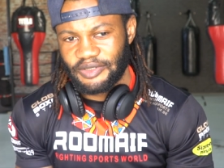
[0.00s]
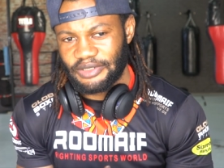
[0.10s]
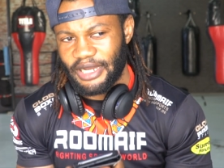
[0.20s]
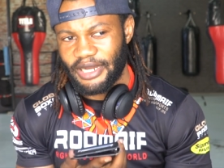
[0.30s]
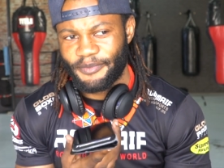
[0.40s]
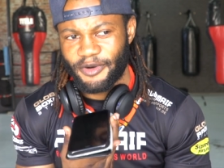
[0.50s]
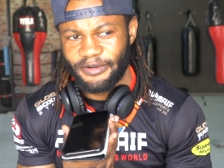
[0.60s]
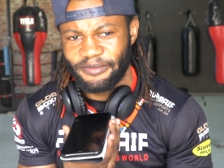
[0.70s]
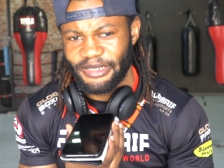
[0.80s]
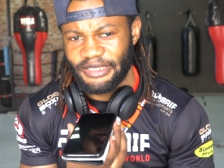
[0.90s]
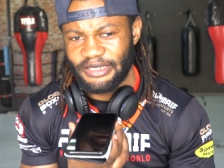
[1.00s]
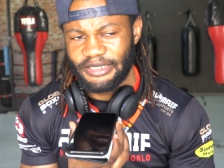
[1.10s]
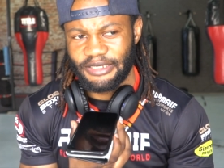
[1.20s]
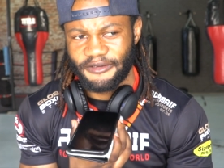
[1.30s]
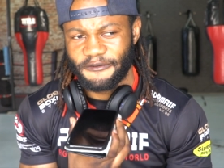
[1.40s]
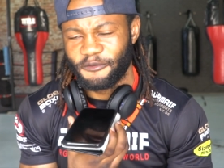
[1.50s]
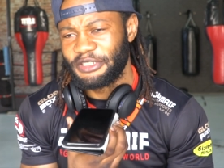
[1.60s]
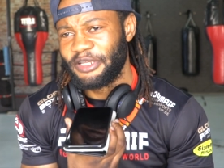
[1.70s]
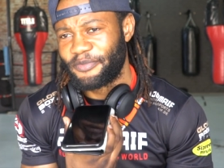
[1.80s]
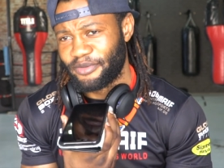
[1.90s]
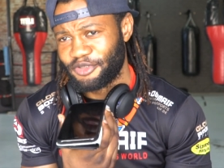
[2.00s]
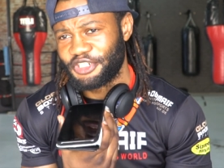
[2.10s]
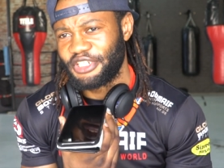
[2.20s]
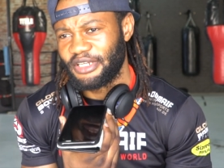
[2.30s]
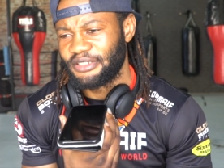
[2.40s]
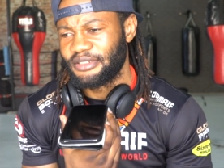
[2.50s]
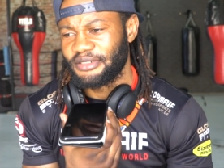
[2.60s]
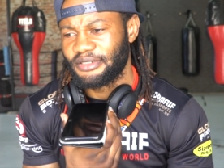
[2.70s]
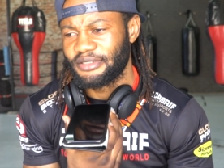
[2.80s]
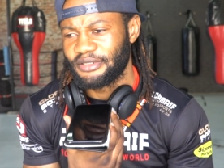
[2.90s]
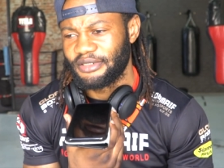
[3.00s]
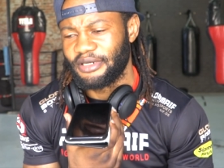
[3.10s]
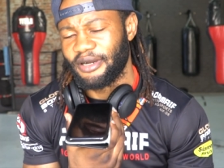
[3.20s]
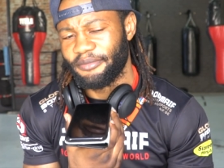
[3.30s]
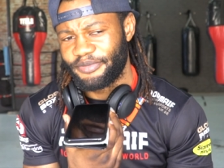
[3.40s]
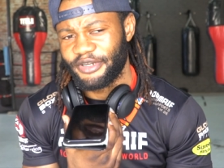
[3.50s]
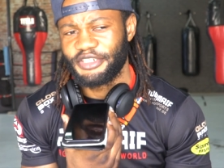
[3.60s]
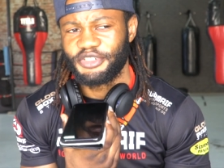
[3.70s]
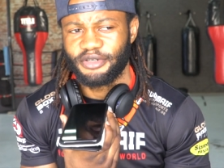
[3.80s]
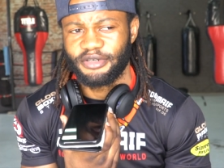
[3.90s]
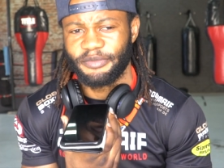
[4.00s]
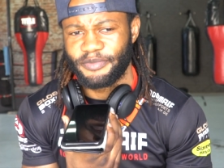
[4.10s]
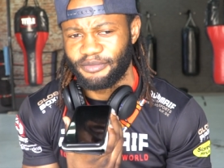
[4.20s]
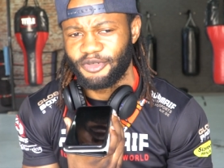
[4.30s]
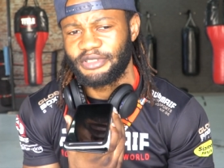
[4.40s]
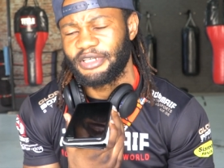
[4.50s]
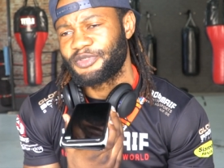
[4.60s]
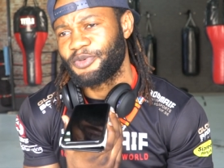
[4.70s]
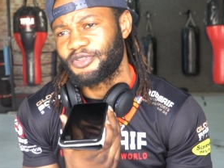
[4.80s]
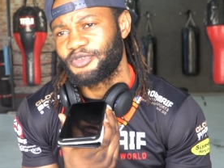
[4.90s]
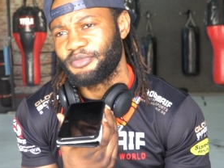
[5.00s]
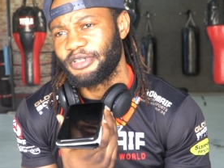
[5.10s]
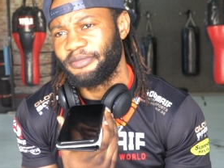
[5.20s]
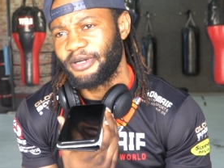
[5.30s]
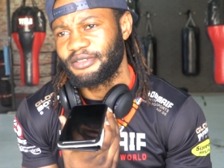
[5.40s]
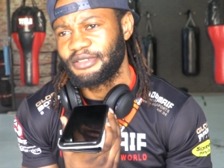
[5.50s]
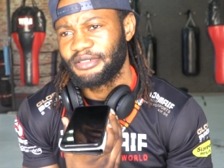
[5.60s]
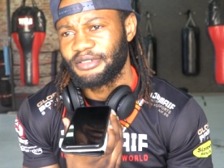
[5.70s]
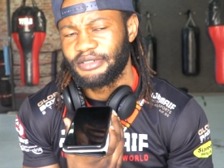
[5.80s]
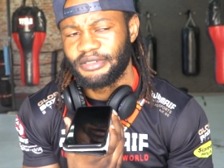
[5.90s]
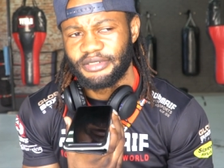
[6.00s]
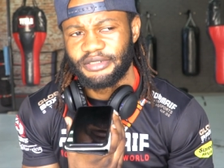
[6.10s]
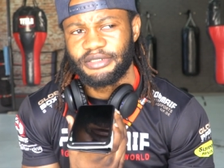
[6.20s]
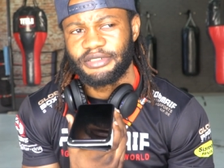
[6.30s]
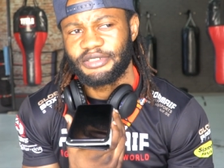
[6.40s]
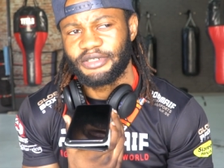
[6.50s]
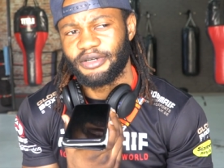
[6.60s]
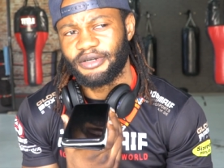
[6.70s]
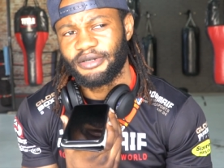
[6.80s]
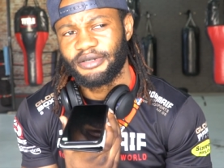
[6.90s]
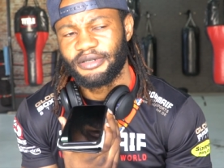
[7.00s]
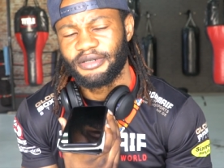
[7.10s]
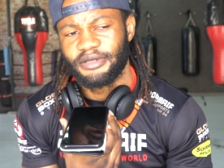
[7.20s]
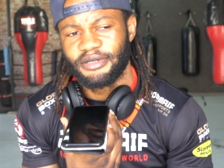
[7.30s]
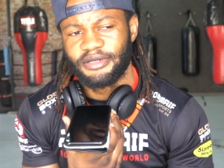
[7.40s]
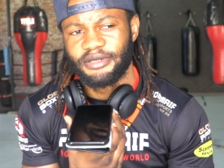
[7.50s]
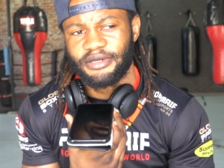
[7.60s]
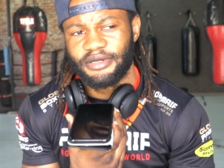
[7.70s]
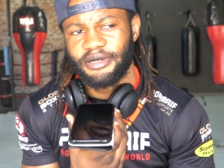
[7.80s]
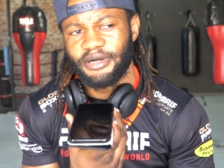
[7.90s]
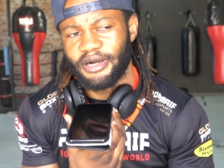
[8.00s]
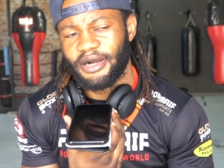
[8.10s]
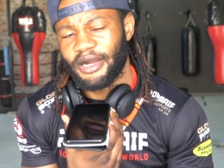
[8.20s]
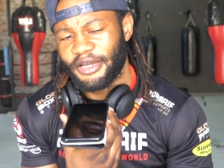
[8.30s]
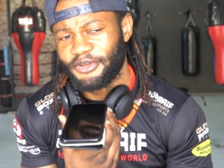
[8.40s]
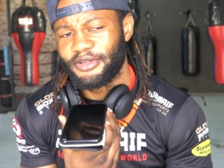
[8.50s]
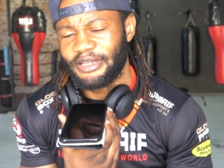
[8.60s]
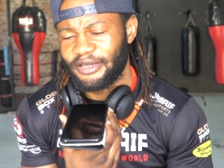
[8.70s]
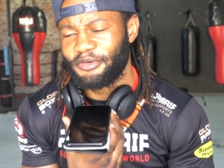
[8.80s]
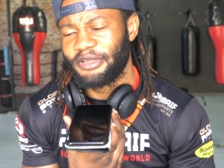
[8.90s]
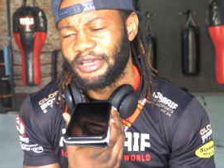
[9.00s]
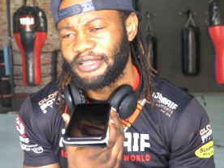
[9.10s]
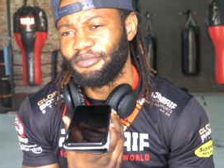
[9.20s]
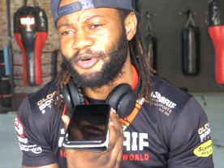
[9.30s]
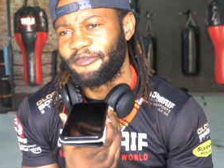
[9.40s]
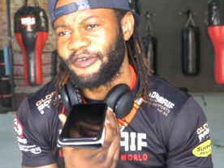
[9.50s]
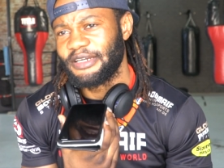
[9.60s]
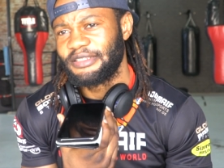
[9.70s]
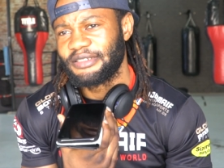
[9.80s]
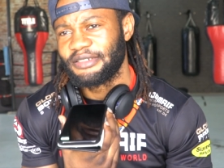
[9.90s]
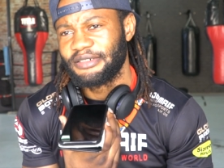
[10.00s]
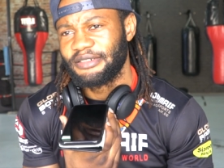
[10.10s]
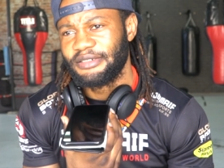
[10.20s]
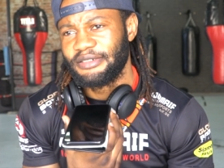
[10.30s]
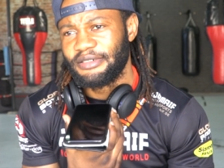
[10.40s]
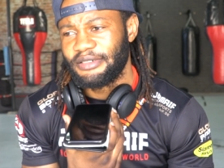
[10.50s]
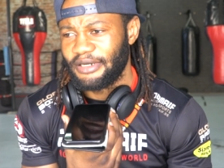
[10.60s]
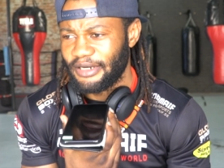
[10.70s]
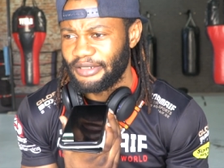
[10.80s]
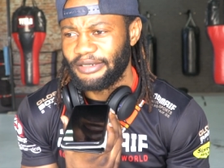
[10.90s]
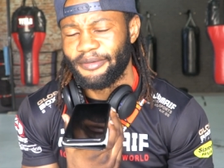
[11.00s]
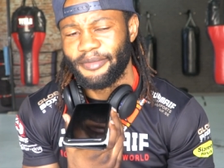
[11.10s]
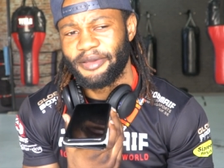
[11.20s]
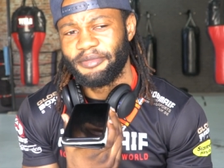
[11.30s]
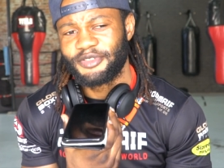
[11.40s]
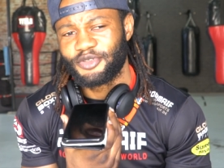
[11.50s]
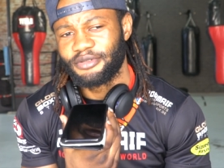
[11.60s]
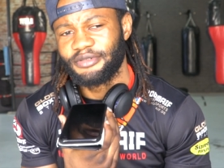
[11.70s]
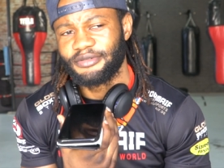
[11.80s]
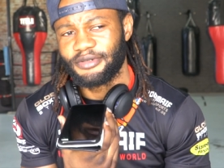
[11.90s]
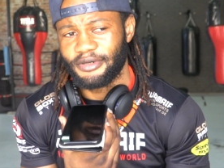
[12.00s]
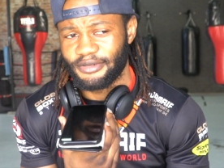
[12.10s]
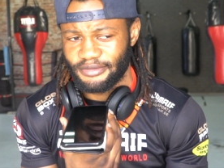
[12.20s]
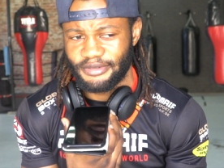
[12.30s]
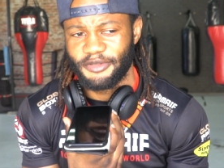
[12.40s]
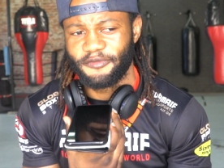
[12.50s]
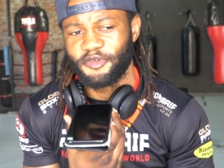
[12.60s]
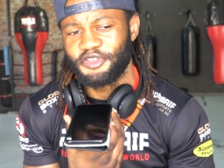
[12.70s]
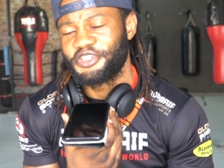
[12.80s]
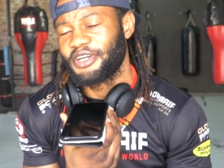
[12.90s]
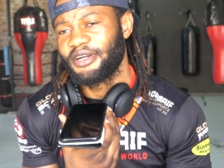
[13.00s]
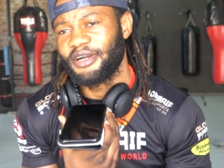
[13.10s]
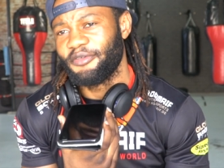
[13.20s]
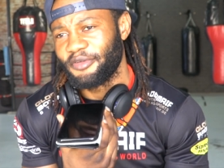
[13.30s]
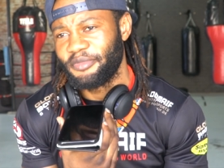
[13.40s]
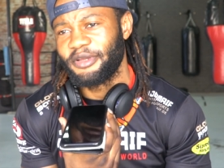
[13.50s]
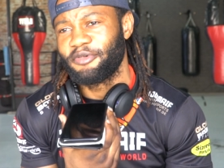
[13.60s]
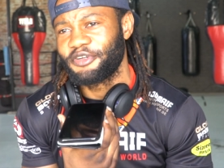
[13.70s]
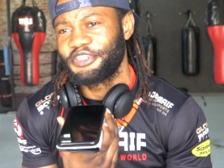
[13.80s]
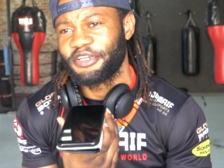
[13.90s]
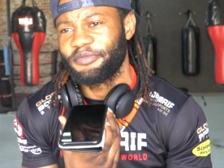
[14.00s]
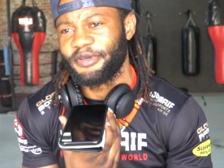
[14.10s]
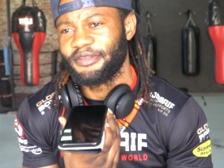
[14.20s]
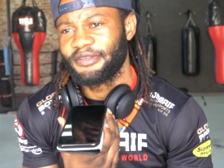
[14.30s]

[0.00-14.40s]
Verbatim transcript: Probably, if with the promotion, I'm pretty sure the promoter spoke to me about. So I know that I will get more fights, and maybe soon or in future I will be a world champion.